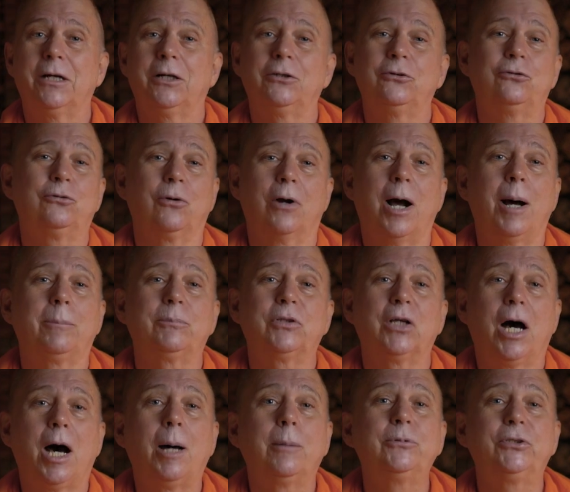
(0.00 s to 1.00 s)
A dropped
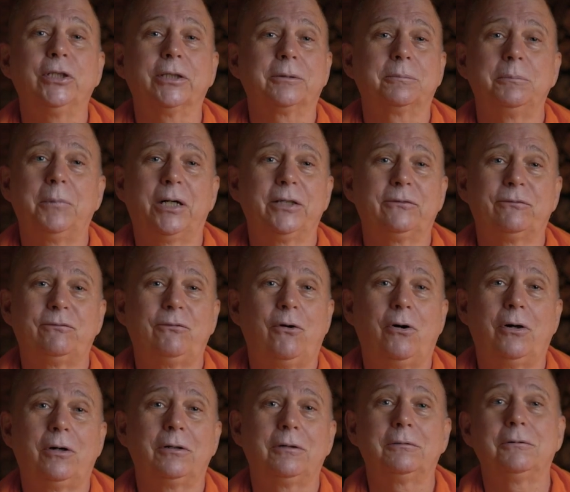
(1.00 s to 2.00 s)
object might
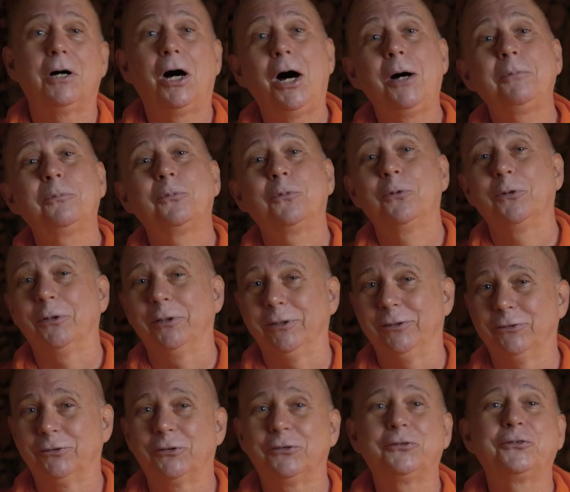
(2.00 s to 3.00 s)
fall
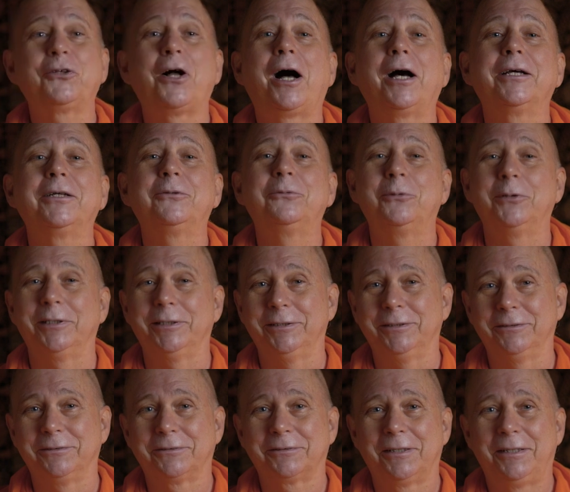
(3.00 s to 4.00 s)
upwards or
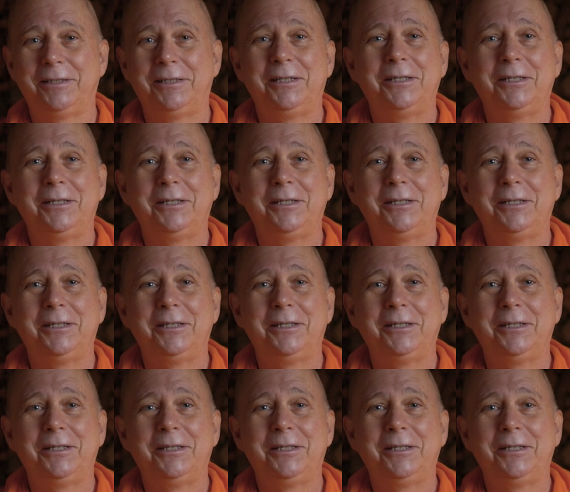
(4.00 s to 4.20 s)
sideways,